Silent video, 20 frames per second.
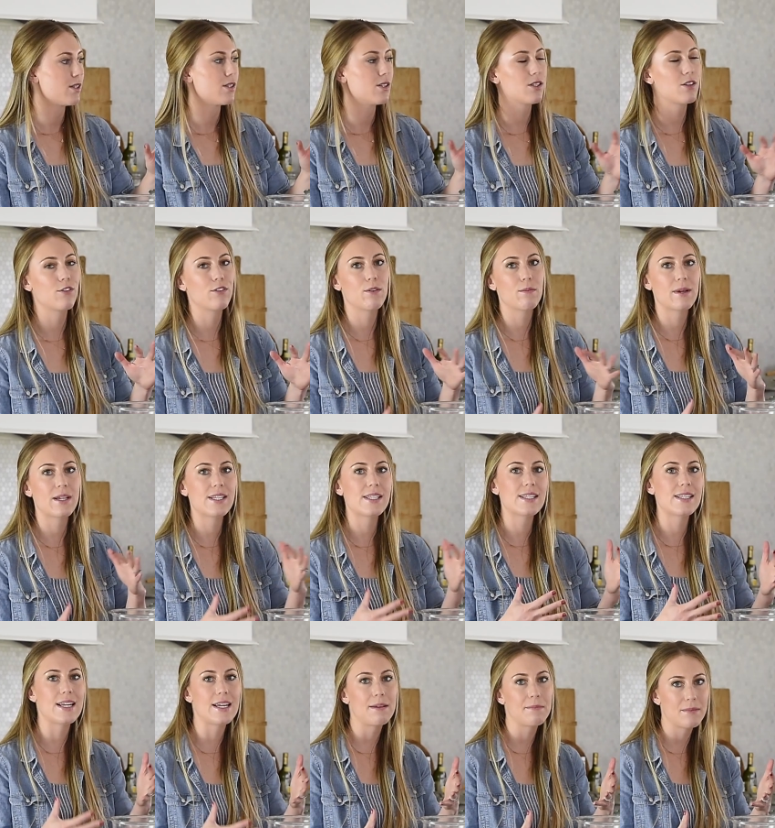So for my
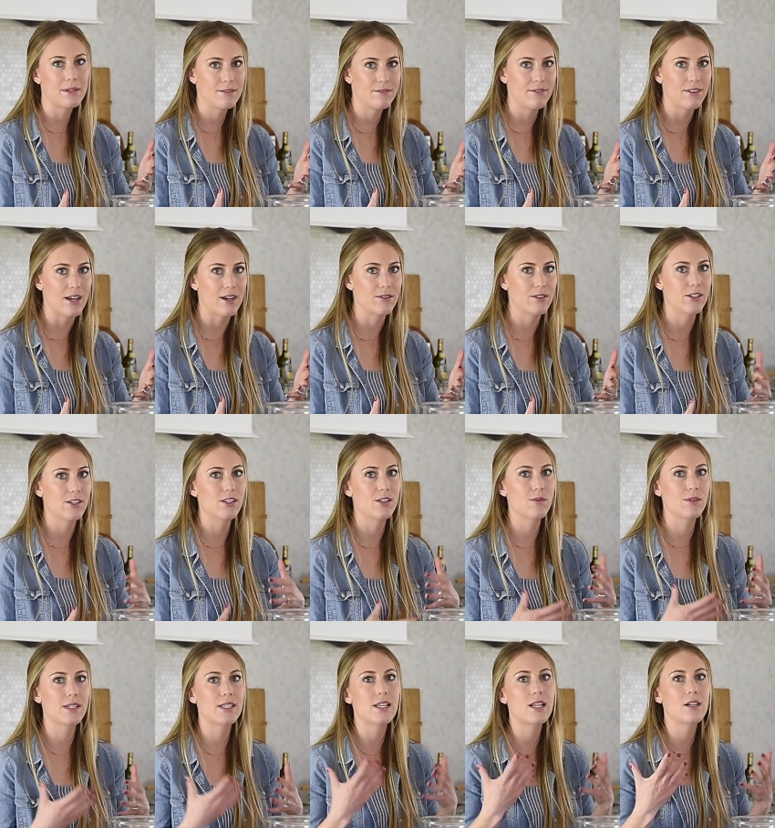statement flowers, the
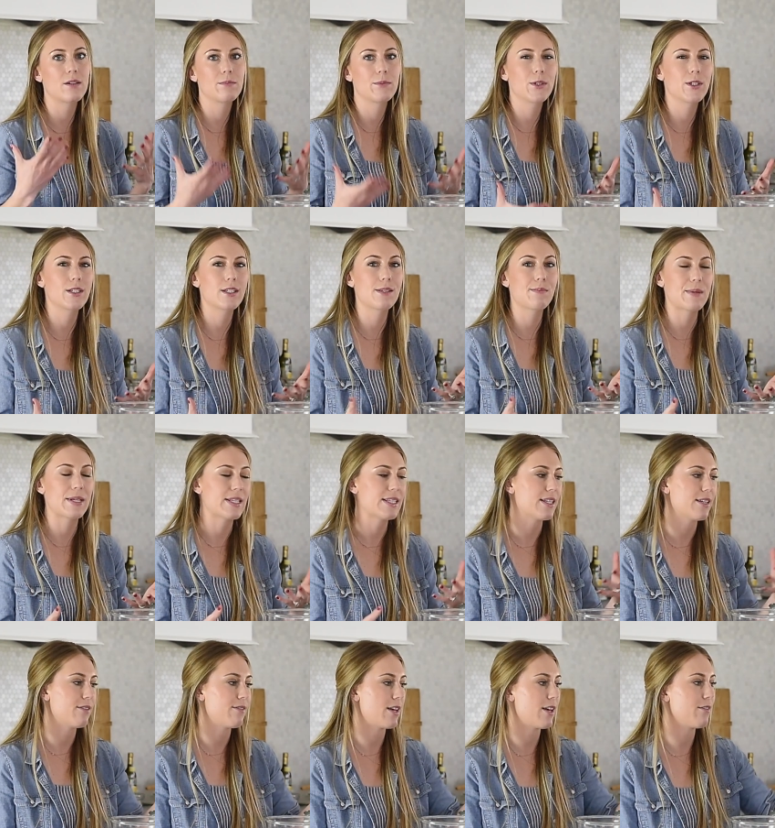ones that are more
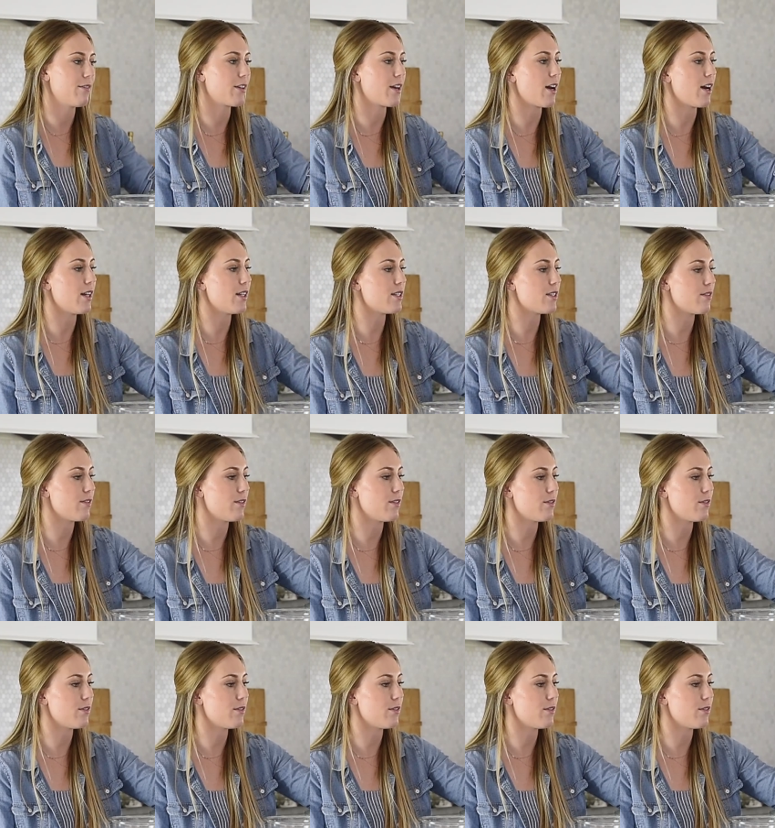expensive, I've got